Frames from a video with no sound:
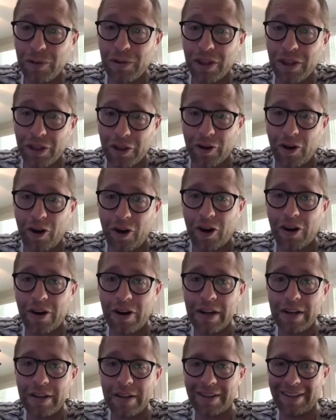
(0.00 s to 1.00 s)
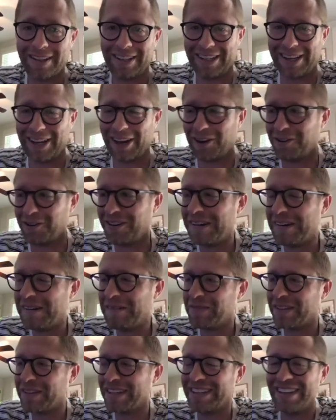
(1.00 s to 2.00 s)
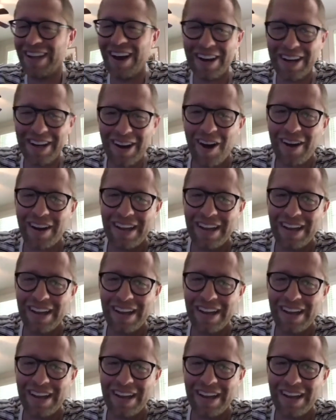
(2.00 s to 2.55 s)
that there are. You know, not